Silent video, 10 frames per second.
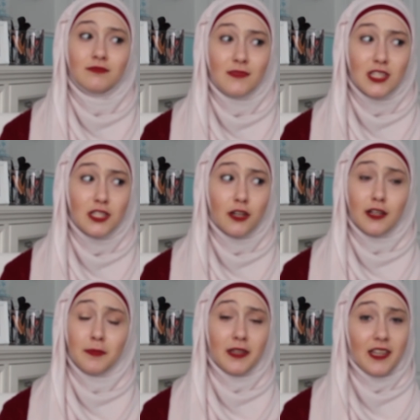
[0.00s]
start
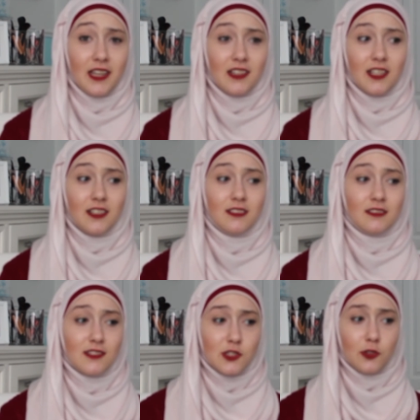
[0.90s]
up again and
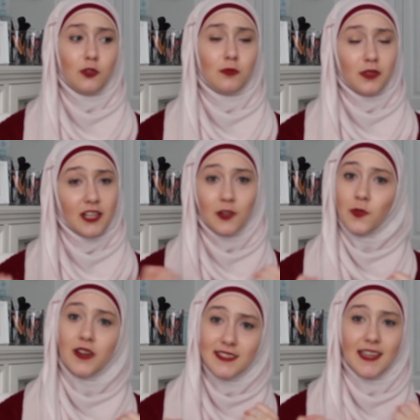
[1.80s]
soon, but I don't
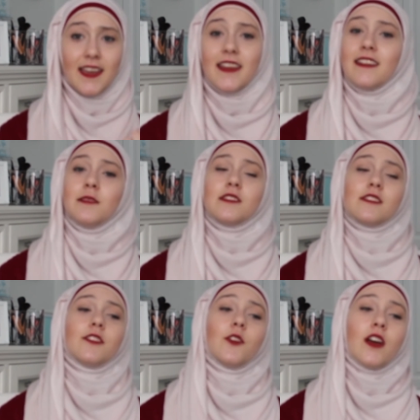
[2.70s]
want it to end.
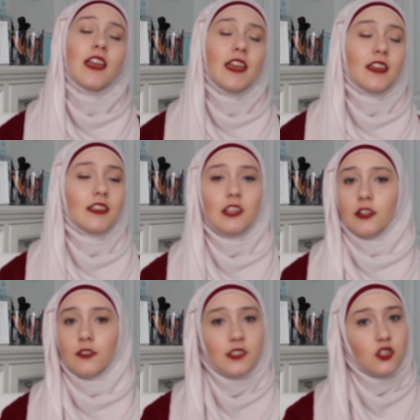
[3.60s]
So, you
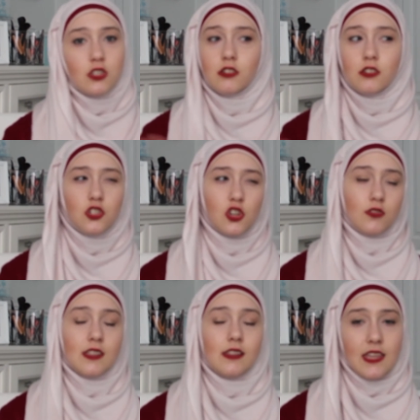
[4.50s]
know, certain shows
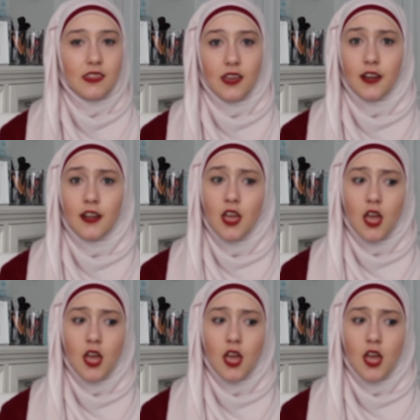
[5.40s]
that like that,